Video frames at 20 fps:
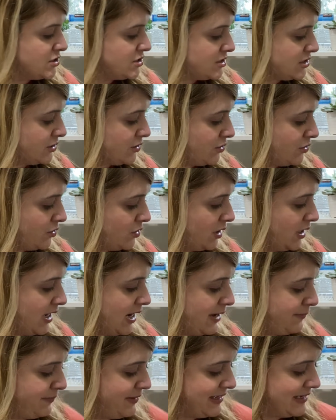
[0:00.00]
so
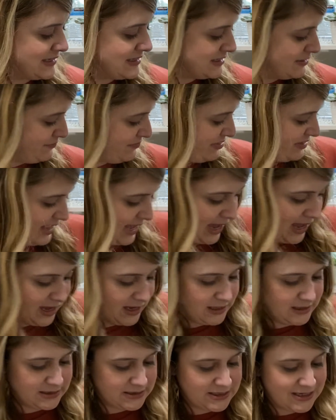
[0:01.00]
I picked up
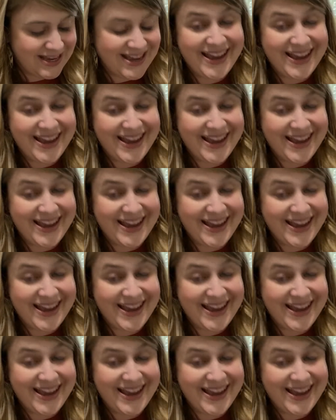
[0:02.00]
that.